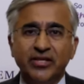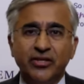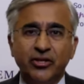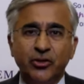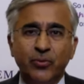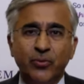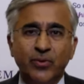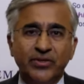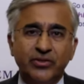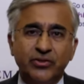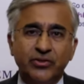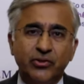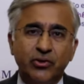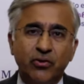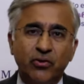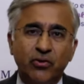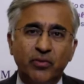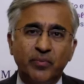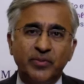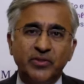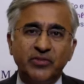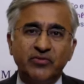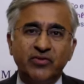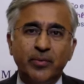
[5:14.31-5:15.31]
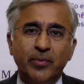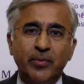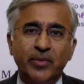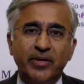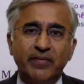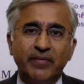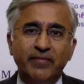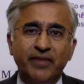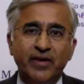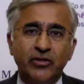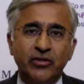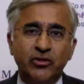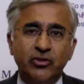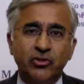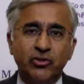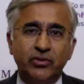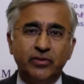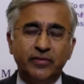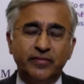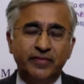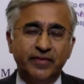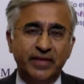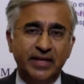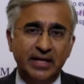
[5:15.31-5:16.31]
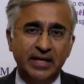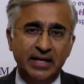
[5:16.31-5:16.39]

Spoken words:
the US and Europe has really been a function of